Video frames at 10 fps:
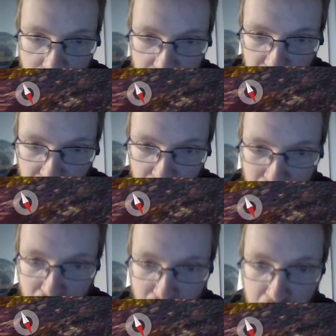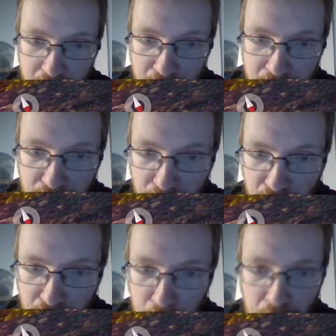say we have a sort of
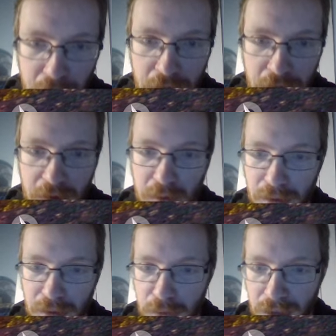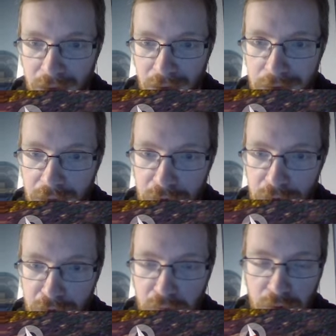Balkan, almost Bulgarian looking roof,
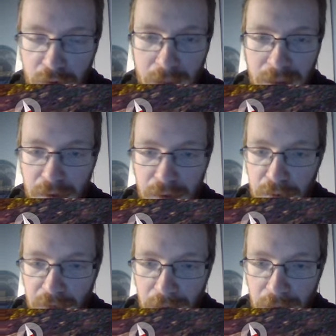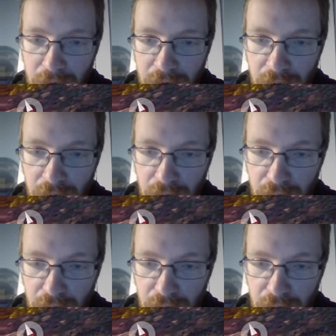so maybe it's towards the Balkans,